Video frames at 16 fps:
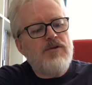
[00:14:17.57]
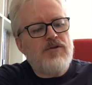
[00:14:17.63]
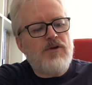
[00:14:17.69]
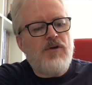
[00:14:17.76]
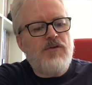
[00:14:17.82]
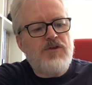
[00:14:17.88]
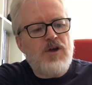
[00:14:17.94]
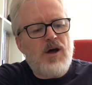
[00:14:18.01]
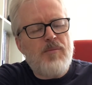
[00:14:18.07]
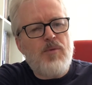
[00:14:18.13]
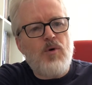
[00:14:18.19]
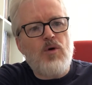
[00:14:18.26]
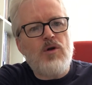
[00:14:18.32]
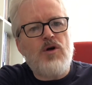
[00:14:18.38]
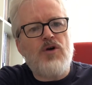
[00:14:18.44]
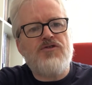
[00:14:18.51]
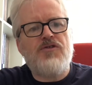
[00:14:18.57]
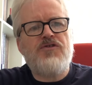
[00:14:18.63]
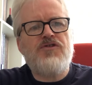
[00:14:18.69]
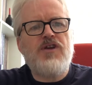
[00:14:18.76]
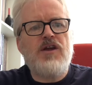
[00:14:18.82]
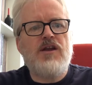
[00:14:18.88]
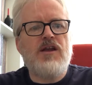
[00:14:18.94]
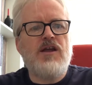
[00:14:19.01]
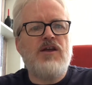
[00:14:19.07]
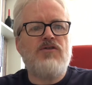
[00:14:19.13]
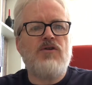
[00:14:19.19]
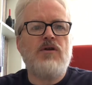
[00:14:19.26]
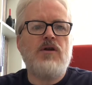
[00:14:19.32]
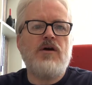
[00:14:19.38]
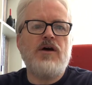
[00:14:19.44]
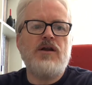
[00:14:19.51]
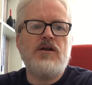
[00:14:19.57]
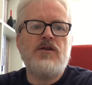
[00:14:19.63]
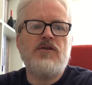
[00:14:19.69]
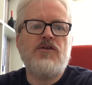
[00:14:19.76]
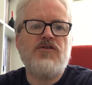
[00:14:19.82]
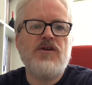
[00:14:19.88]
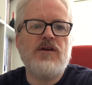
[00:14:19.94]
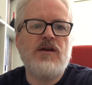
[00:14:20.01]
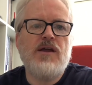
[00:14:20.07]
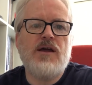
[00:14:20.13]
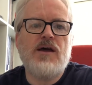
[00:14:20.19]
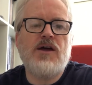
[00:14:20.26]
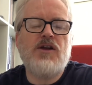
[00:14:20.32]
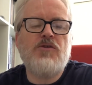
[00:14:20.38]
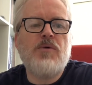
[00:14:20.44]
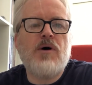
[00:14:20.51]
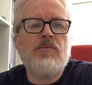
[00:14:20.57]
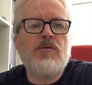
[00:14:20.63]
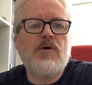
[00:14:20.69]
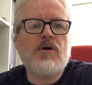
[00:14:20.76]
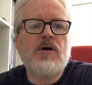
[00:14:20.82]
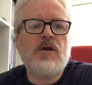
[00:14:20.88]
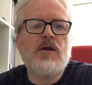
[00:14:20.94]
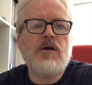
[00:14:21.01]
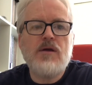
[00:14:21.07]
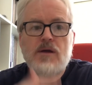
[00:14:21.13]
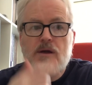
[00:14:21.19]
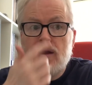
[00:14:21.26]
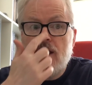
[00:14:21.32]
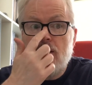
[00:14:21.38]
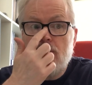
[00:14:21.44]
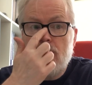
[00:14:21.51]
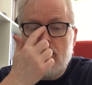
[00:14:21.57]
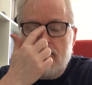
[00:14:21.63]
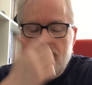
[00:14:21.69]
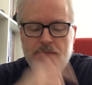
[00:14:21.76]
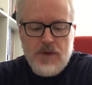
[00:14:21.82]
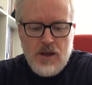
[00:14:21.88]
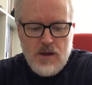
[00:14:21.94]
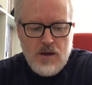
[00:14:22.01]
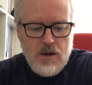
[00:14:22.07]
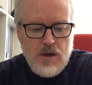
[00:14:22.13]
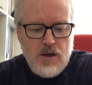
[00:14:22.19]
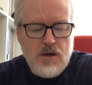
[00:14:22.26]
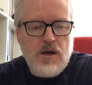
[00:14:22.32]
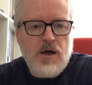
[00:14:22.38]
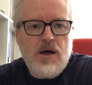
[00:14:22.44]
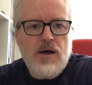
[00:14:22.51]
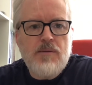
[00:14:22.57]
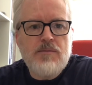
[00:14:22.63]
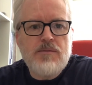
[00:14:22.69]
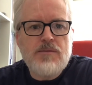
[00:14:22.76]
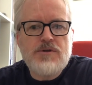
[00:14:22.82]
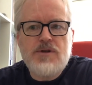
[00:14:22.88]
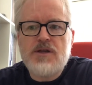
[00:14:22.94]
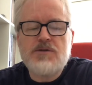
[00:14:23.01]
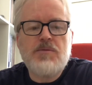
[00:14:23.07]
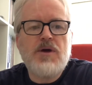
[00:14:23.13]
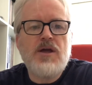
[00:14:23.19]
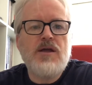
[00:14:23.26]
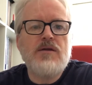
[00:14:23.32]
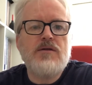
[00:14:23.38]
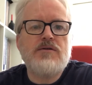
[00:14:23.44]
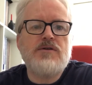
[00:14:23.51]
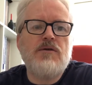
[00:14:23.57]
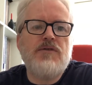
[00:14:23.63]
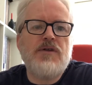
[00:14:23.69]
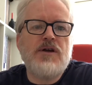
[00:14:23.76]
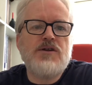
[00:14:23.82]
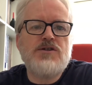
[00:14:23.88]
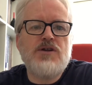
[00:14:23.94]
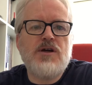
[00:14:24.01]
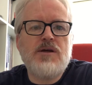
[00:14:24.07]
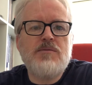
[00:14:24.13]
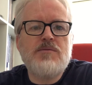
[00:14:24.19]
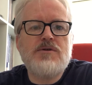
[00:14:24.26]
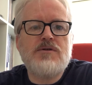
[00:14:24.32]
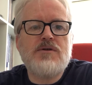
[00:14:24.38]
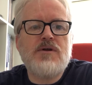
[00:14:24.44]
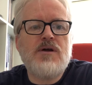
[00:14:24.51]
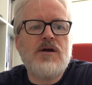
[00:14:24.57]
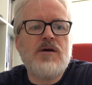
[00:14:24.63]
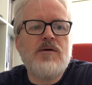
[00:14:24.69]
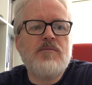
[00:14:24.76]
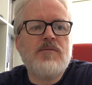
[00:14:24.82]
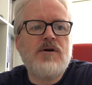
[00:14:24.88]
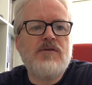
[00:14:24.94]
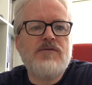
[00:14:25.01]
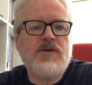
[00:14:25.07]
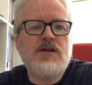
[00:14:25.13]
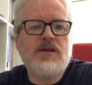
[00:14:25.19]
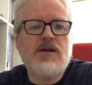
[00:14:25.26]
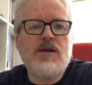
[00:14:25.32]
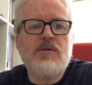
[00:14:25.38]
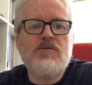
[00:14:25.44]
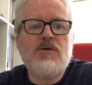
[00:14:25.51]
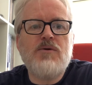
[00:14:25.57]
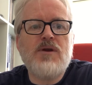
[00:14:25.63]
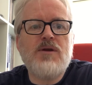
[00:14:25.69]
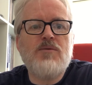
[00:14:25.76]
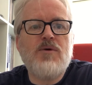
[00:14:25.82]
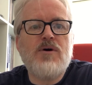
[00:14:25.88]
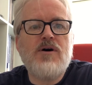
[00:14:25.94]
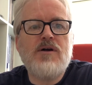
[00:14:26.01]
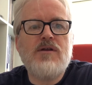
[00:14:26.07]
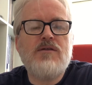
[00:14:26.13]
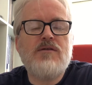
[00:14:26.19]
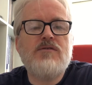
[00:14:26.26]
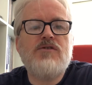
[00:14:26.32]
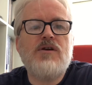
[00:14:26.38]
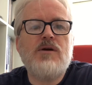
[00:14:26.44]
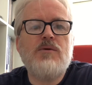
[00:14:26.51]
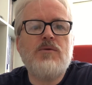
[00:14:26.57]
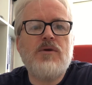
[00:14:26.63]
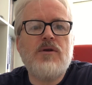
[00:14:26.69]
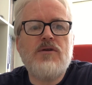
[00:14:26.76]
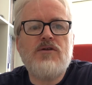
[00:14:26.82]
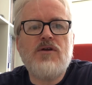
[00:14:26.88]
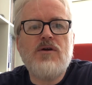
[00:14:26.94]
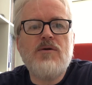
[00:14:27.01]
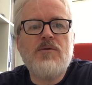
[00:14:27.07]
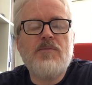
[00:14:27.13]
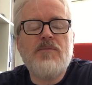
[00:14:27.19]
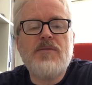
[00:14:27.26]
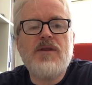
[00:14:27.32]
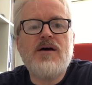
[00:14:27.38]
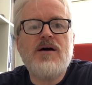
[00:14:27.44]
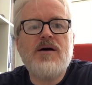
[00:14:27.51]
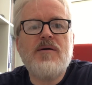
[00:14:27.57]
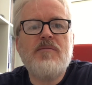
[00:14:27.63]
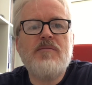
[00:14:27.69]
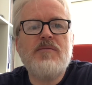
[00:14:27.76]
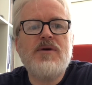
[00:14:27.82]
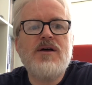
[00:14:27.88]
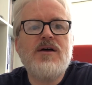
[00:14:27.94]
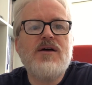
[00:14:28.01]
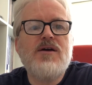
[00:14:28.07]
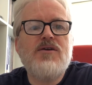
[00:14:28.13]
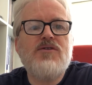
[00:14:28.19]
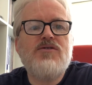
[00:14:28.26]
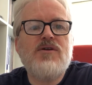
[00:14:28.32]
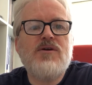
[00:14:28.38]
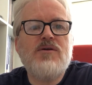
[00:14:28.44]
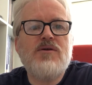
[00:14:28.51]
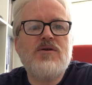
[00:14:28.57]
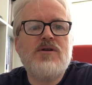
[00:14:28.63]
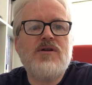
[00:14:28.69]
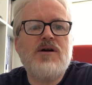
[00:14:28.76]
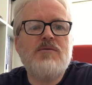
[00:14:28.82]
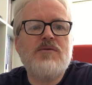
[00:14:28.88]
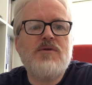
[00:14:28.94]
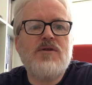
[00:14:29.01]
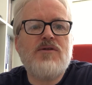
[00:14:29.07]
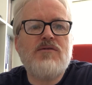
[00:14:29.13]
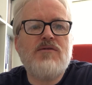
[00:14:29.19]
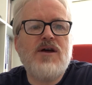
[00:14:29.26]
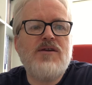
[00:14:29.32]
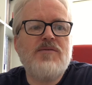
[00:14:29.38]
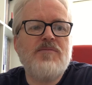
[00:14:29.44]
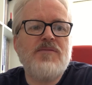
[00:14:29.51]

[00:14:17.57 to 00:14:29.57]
Obviously I bought lots of CDs online in the CD age, but I'm not going to count that. So that's me. So thanks, James. I've ended up doing what I said I wouldn't do. So good luck with the thread.